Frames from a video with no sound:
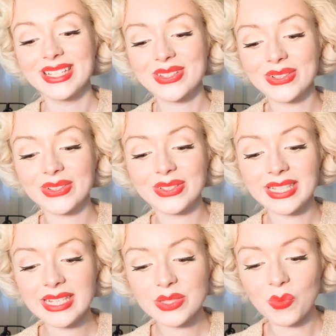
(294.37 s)
So
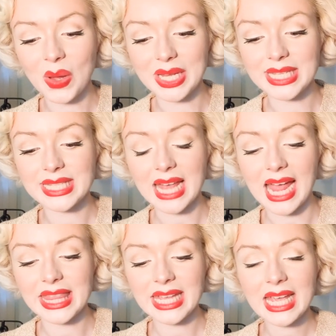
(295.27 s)
these ones,
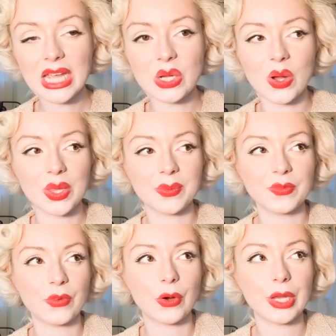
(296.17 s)
I think I got
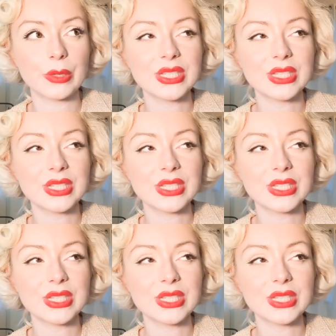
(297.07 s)
them for,